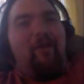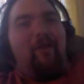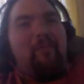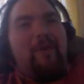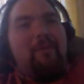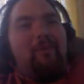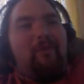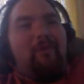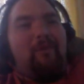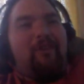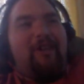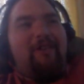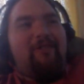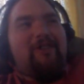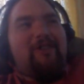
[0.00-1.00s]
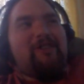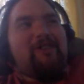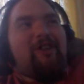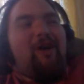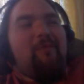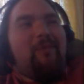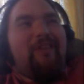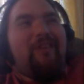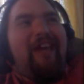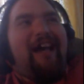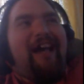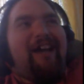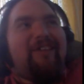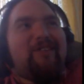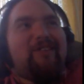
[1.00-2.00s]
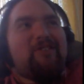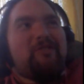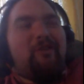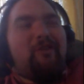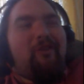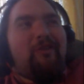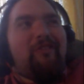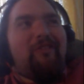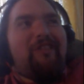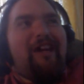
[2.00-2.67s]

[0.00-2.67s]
people were giving Trump when they had those photos.